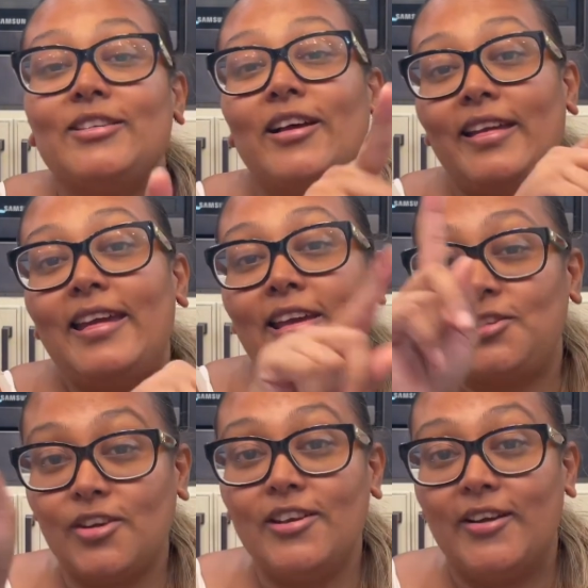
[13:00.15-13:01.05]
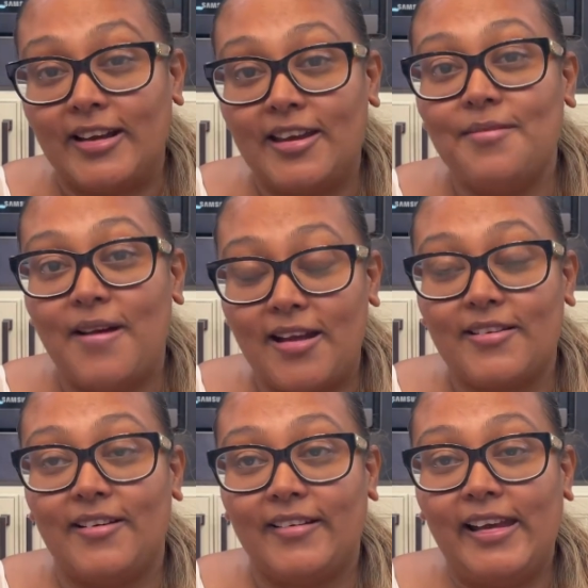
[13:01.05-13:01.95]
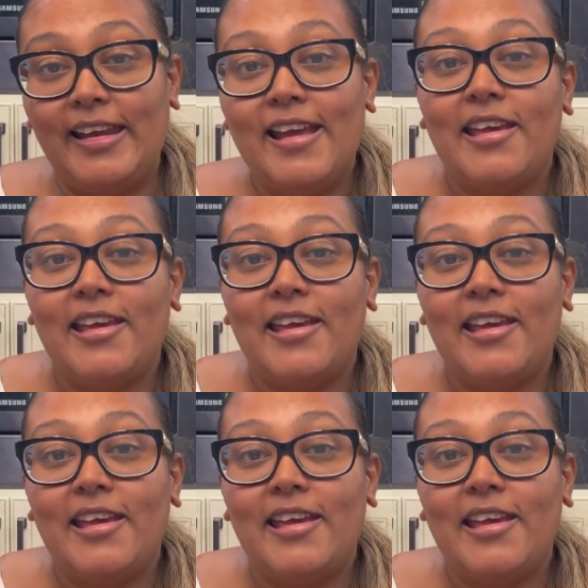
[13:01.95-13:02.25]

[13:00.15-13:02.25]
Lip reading: all of you in Trini are in the background, right?